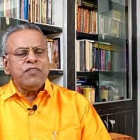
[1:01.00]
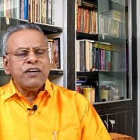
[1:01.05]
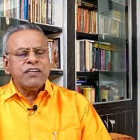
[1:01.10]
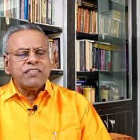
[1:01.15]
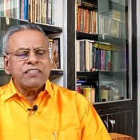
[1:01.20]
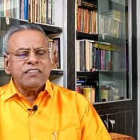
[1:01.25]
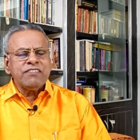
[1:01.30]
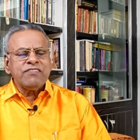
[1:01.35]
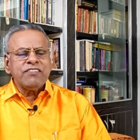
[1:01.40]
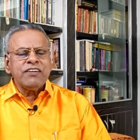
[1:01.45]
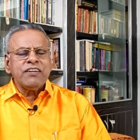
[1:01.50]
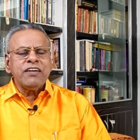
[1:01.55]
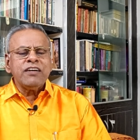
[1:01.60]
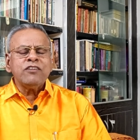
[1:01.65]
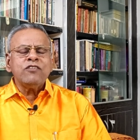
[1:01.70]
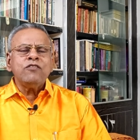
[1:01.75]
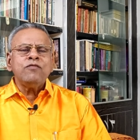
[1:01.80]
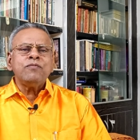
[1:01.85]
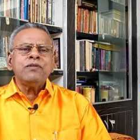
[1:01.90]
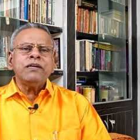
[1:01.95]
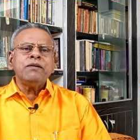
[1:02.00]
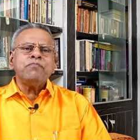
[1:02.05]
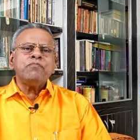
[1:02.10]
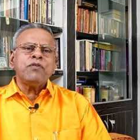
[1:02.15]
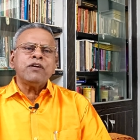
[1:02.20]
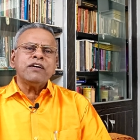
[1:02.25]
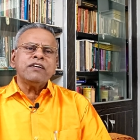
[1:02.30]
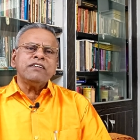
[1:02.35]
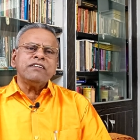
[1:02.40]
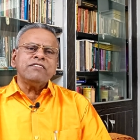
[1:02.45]
for the central government
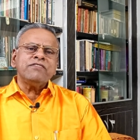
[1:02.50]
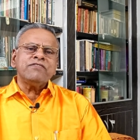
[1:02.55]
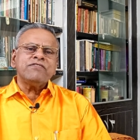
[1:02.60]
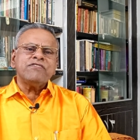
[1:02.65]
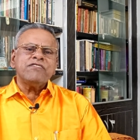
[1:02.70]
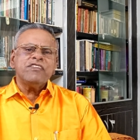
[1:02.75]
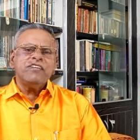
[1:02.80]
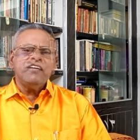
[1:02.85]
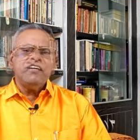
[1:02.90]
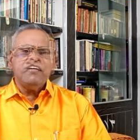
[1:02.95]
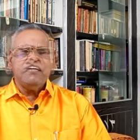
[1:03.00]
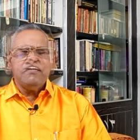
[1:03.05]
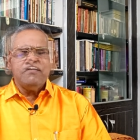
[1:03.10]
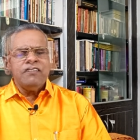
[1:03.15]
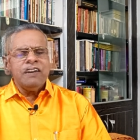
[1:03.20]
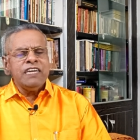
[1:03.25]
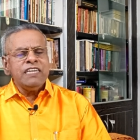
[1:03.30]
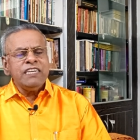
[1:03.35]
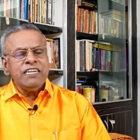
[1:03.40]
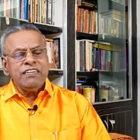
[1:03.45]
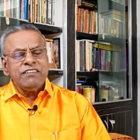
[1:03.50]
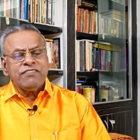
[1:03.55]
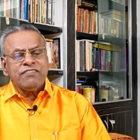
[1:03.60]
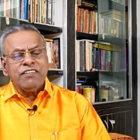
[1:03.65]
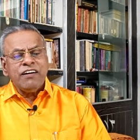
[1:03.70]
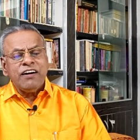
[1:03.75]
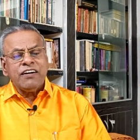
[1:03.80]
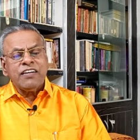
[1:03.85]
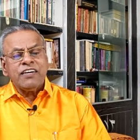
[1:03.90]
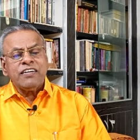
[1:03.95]
employees. Why this
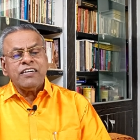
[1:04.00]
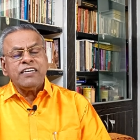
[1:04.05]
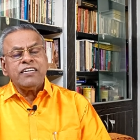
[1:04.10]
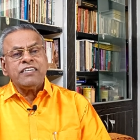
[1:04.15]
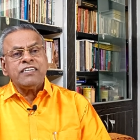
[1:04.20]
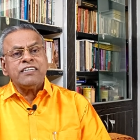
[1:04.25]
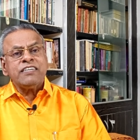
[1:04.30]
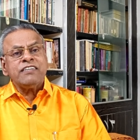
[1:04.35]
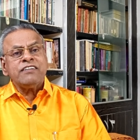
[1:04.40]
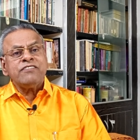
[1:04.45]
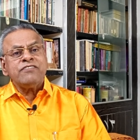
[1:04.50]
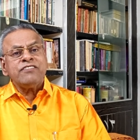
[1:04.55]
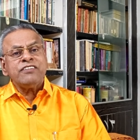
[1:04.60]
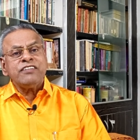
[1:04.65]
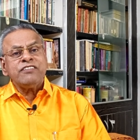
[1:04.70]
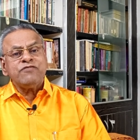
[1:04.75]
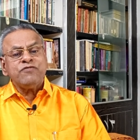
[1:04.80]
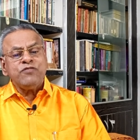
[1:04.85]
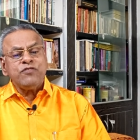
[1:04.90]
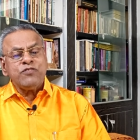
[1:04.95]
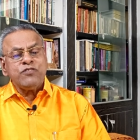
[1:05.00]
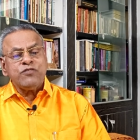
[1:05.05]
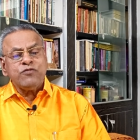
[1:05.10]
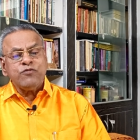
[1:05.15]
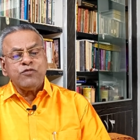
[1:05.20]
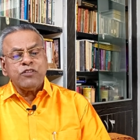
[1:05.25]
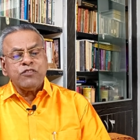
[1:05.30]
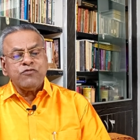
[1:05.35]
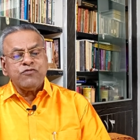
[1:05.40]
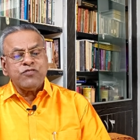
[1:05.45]
order dated
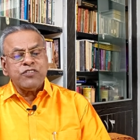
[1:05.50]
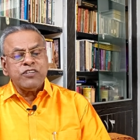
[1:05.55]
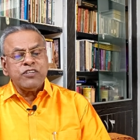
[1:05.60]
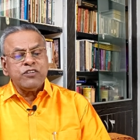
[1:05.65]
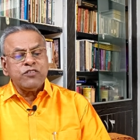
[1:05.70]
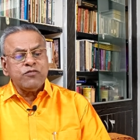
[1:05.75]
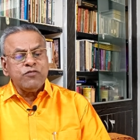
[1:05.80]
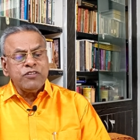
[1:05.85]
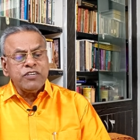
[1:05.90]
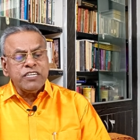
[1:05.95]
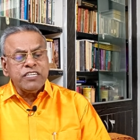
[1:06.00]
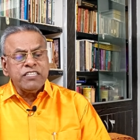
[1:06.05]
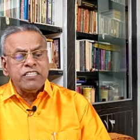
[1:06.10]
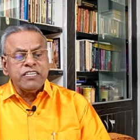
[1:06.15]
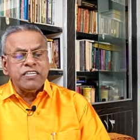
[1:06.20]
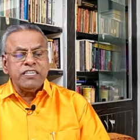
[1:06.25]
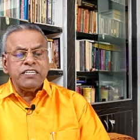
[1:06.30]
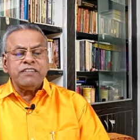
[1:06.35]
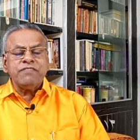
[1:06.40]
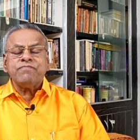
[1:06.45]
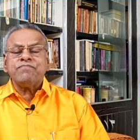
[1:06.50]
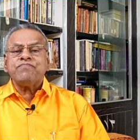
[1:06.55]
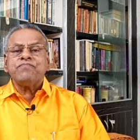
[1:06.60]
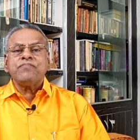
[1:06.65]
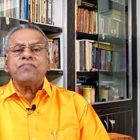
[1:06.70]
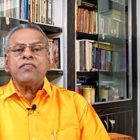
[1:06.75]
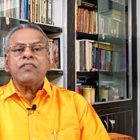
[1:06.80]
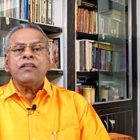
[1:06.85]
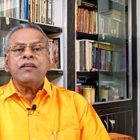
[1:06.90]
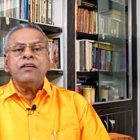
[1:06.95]
6-4-2023?
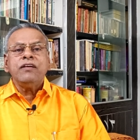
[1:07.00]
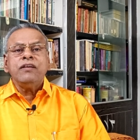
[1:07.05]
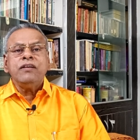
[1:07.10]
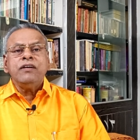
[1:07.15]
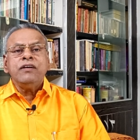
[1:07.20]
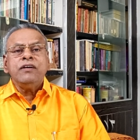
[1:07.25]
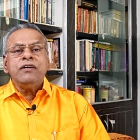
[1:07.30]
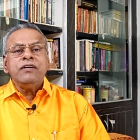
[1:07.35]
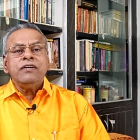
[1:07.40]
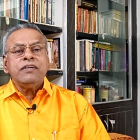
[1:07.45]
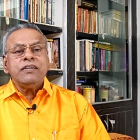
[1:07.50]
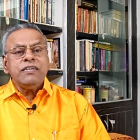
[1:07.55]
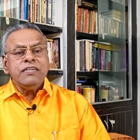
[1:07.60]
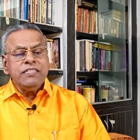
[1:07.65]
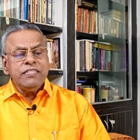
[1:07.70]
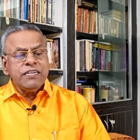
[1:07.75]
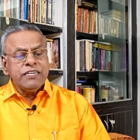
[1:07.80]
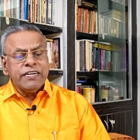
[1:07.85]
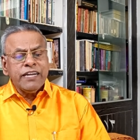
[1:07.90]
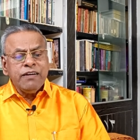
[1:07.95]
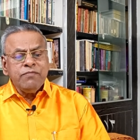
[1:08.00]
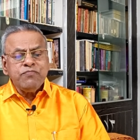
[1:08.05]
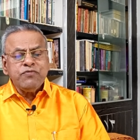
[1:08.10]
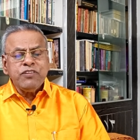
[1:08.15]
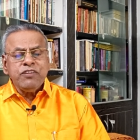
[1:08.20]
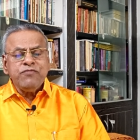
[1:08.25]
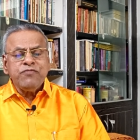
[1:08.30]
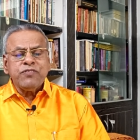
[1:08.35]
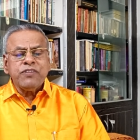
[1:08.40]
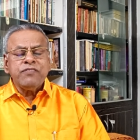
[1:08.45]
In the terms
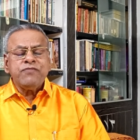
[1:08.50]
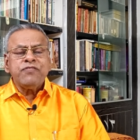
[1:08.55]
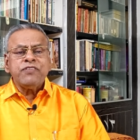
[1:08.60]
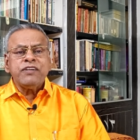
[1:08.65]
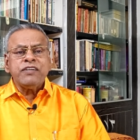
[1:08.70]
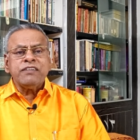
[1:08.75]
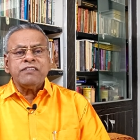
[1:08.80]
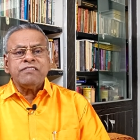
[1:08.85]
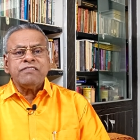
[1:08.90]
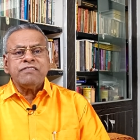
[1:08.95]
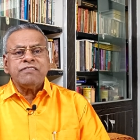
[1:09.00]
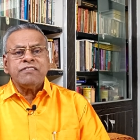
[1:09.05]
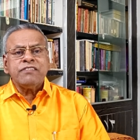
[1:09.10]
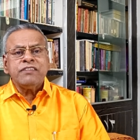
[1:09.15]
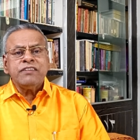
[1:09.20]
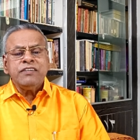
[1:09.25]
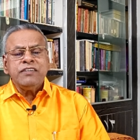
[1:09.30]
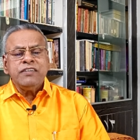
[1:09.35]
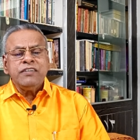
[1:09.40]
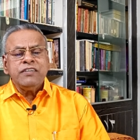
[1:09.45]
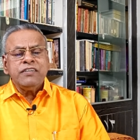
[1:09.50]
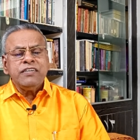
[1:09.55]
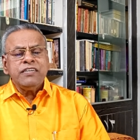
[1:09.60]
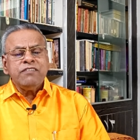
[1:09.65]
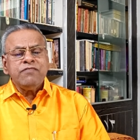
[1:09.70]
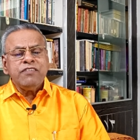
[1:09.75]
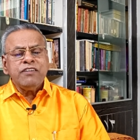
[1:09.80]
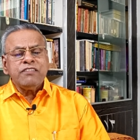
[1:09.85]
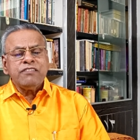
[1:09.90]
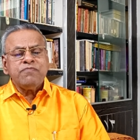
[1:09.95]
of reference,
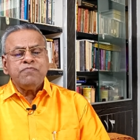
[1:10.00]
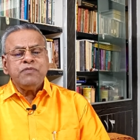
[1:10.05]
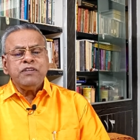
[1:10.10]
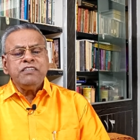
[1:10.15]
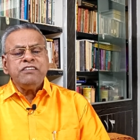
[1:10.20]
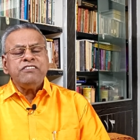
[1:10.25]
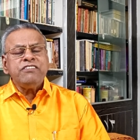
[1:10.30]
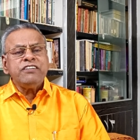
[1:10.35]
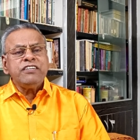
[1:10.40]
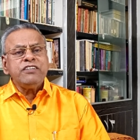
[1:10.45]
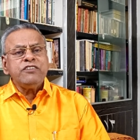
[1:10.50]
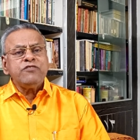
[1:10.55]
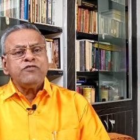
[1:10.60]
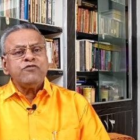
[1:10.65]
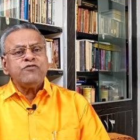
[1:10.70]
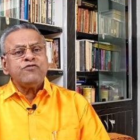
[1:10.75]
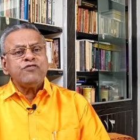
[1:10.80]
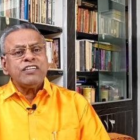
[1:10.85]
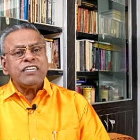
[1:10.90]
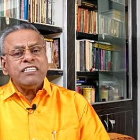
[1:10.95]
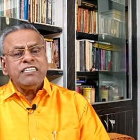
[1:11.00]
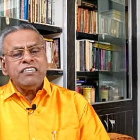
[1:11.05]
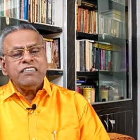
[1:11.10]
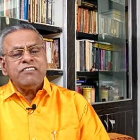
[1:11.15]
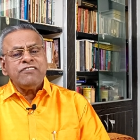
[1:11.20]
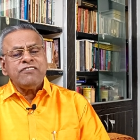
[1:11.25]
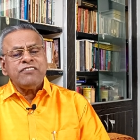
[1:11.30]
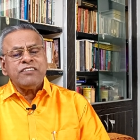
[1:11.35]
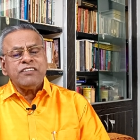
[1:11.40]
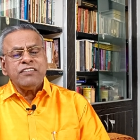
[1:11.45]
it was mentioned to
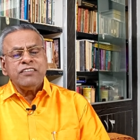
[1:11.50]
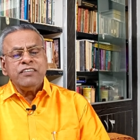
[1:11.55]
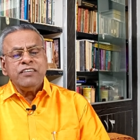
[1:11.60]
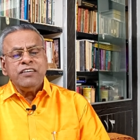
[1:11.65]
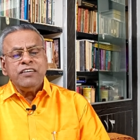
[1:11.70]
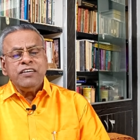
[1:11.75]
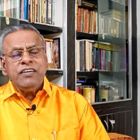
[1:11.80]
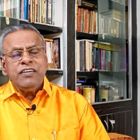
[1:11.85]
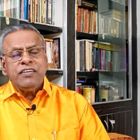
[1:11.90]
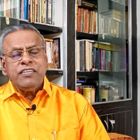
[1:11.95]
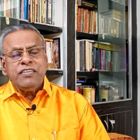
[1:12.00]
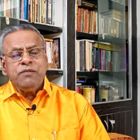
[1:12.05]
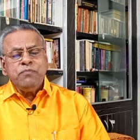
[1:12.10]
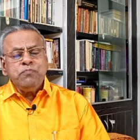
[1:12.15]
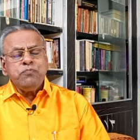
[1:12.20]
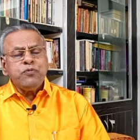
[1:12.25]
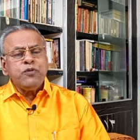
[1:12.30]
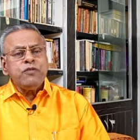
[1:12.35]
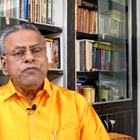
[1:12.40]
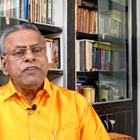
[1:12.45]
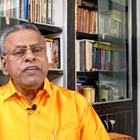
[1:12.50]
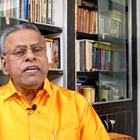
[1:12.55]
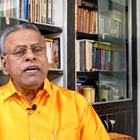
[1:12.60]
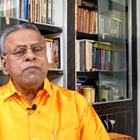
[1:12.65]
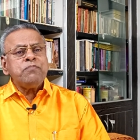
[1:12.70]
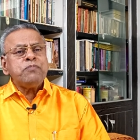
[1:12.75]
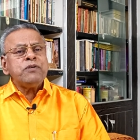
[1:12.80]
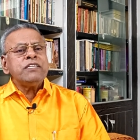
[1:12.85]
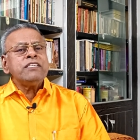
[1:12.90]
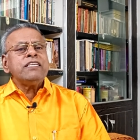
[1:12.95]
suggest improving
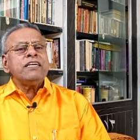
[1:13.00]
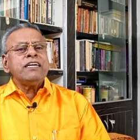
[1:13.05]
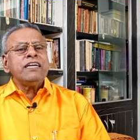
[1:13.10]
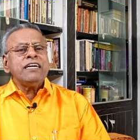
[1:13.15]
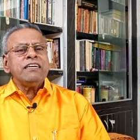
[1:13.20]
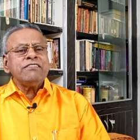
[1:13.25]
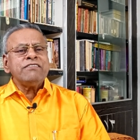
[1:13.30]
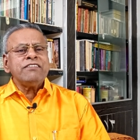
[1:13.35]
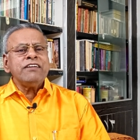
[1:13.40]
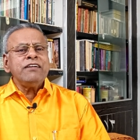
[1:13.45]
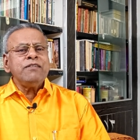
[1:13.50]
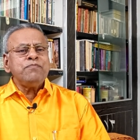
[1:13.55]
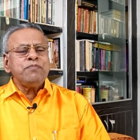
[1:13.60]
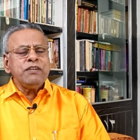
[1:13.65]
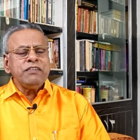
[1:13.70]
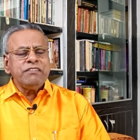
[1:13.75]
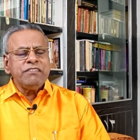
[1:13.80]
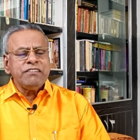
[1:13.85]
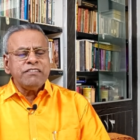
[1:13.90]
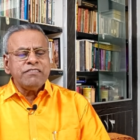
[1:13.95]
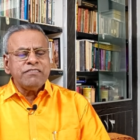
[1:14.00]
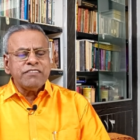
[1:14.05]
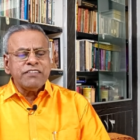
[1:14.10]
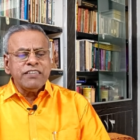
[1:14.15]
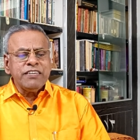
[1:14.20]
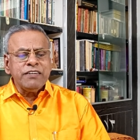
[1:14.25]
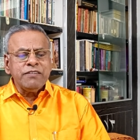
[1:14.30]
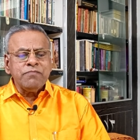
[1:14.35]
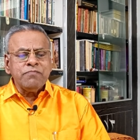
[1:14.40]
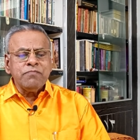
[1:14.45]
upon the national pension
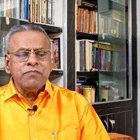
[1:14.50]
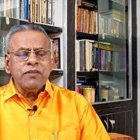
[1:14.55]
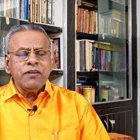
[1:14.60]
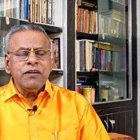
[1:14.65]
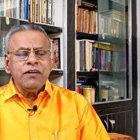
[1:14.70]
scheme,